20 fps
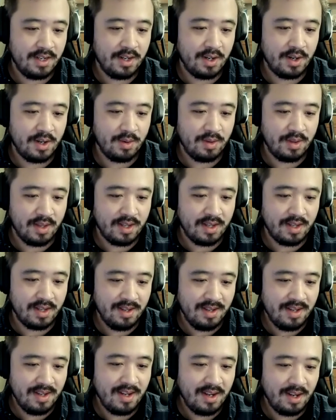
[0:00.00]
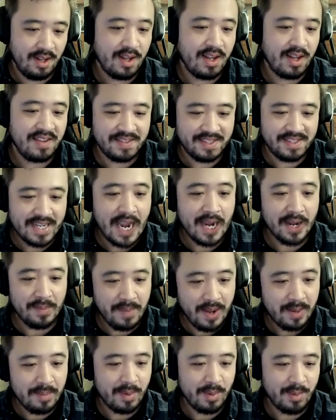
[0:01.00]
A lot of SAG
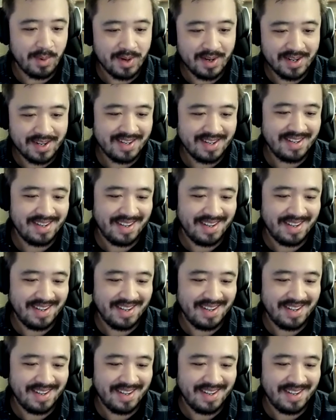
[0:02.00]
paperwork.